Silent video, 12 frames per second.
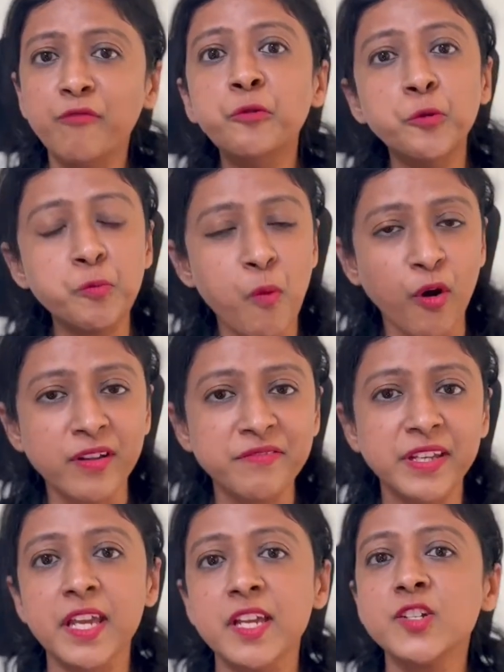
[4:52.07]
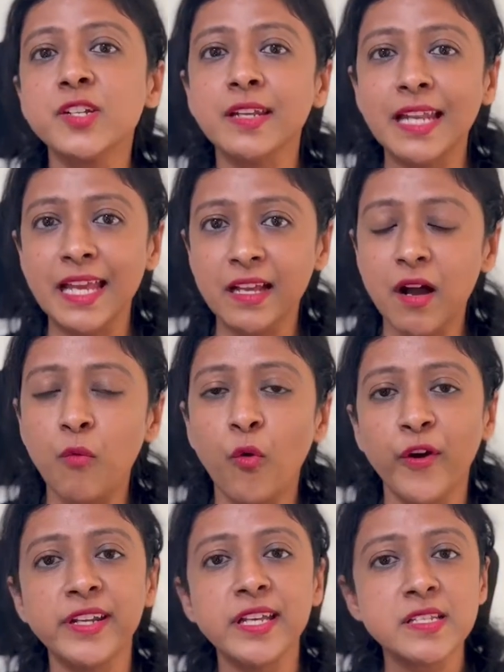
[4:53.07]
food modification, like
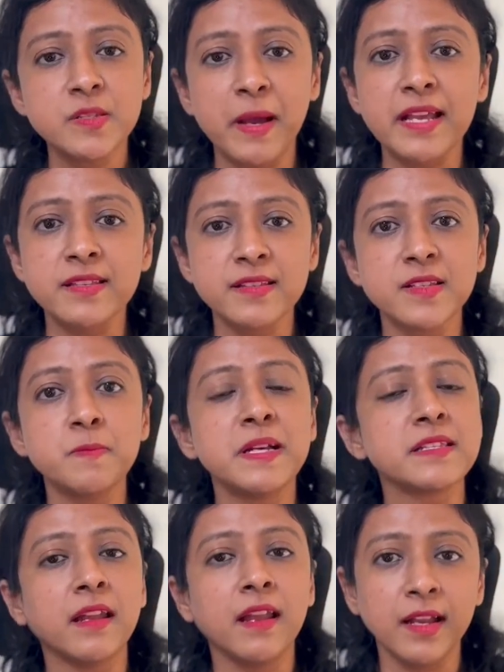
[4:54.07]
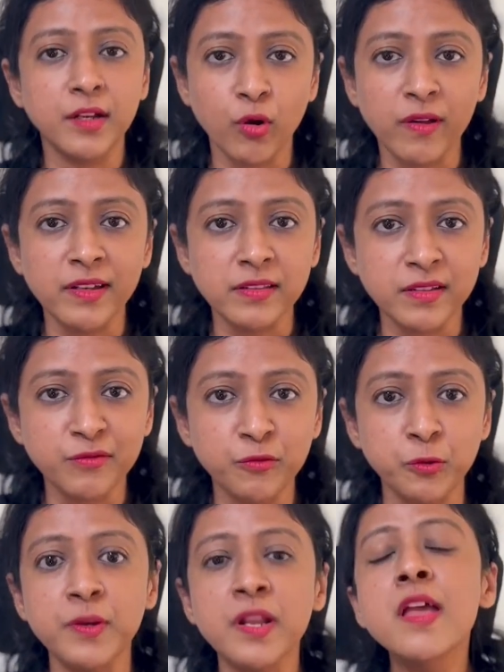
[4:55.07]
avoiding spices, masala and oil in the
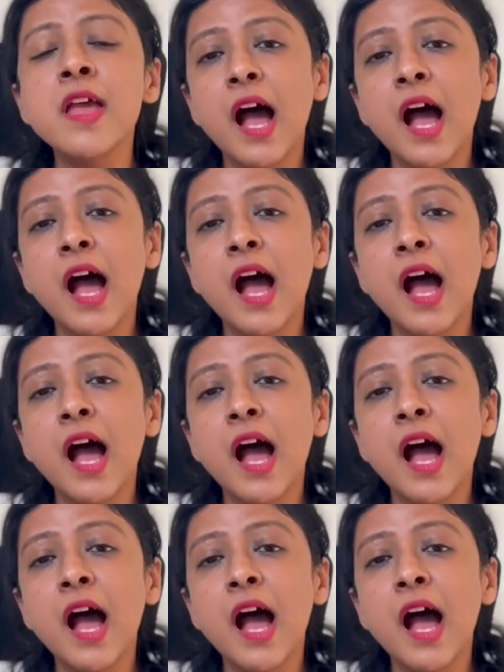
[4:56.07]
food,